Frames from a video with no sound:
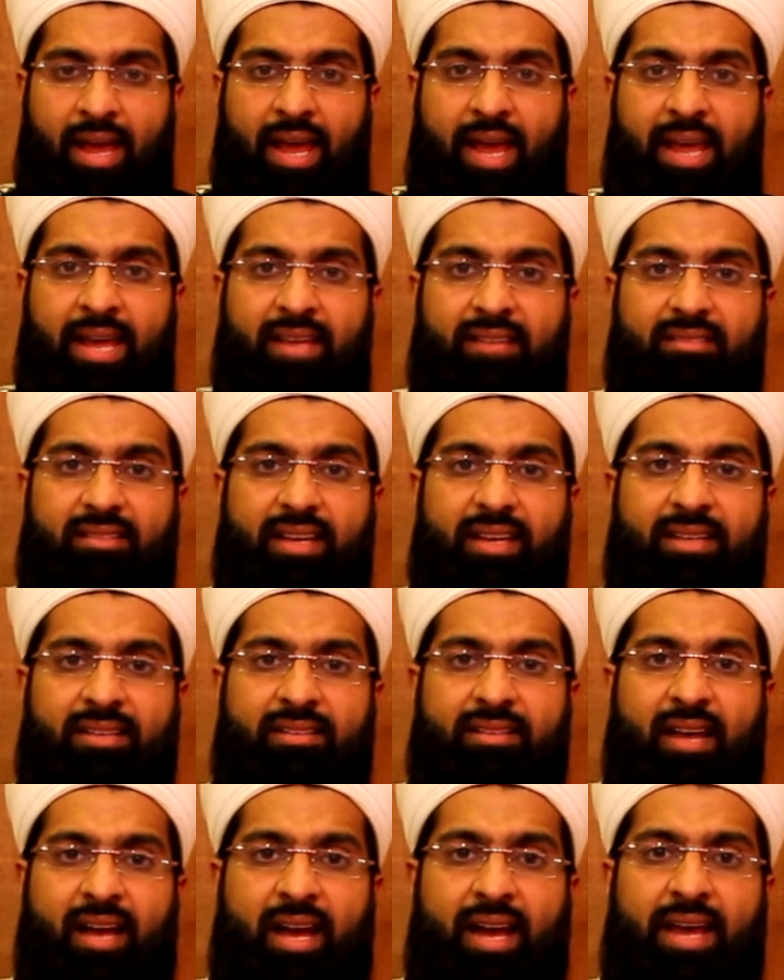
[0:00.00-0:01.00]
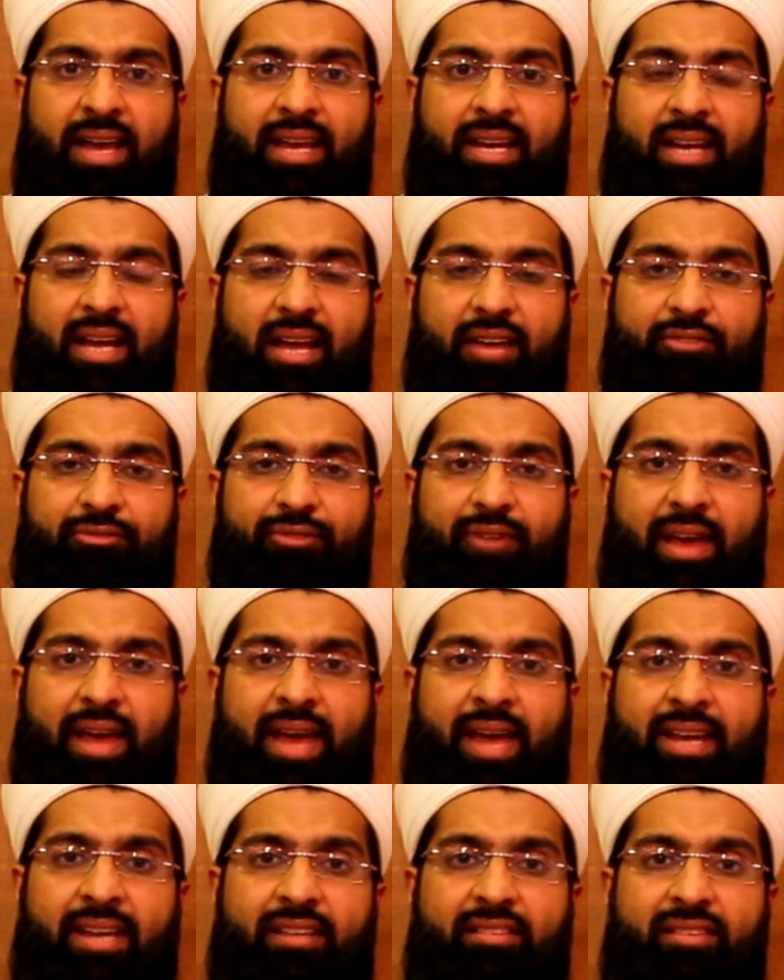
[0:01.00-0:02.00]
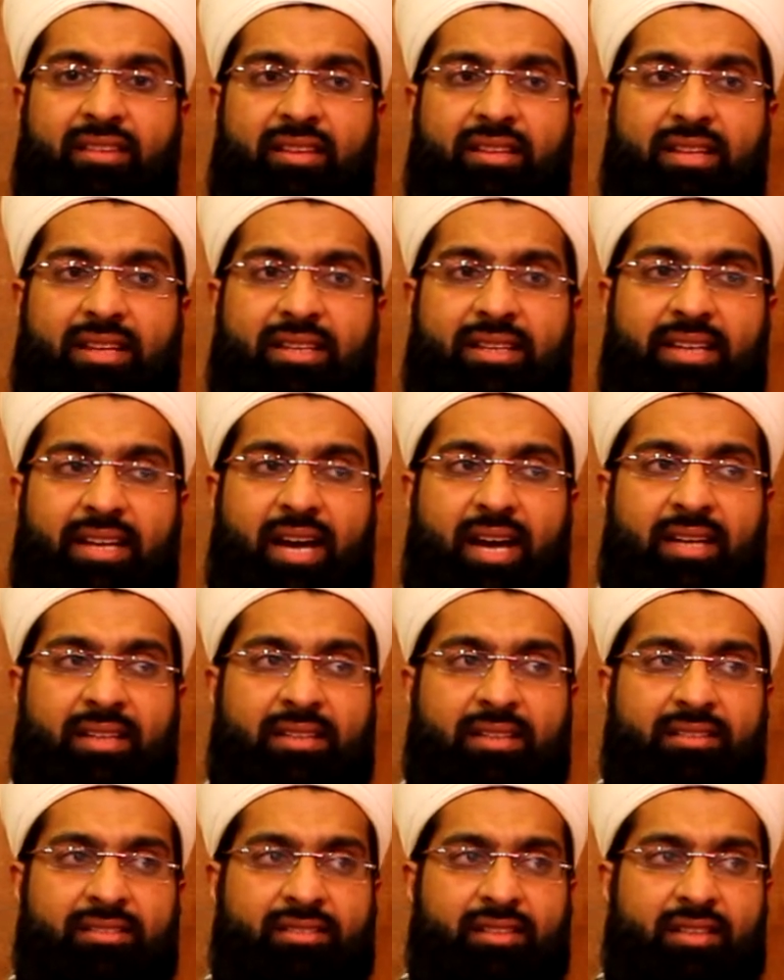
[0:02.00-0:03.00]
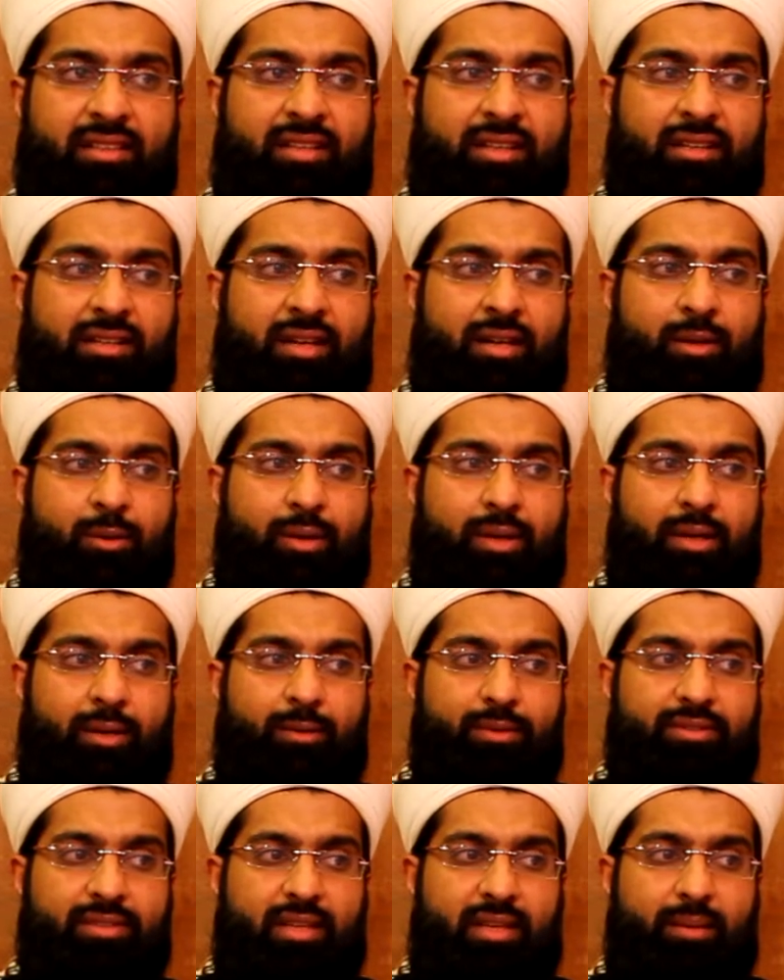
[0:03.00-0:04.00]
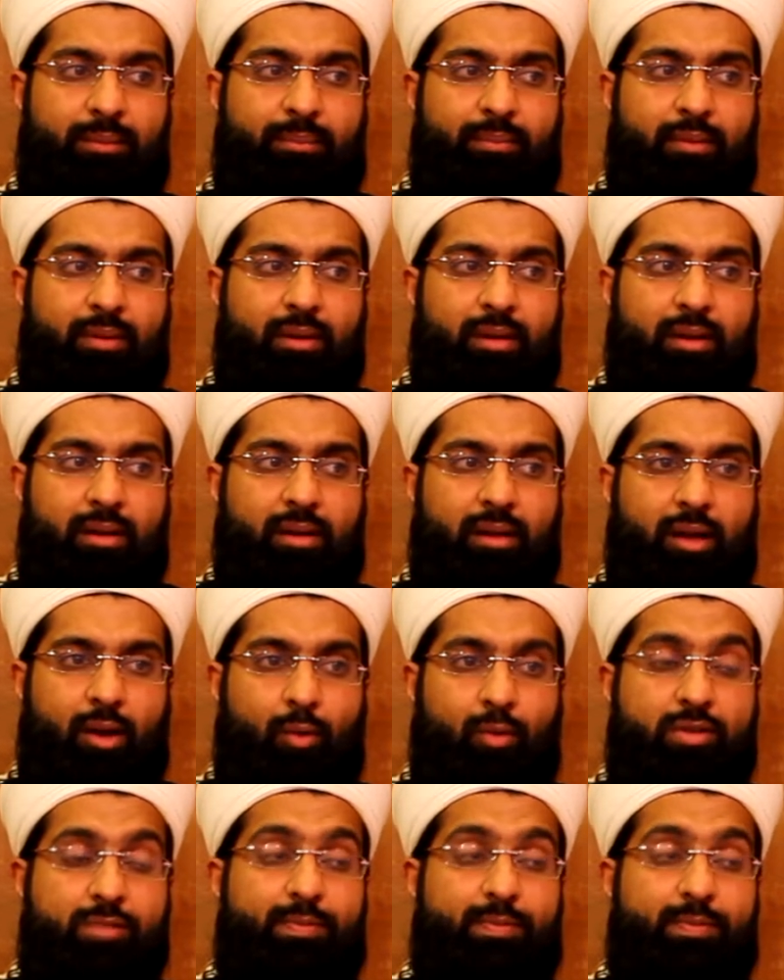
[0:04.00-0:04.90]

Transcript: his entire life, anything that he uttered sallallahu alayhi wa sallam was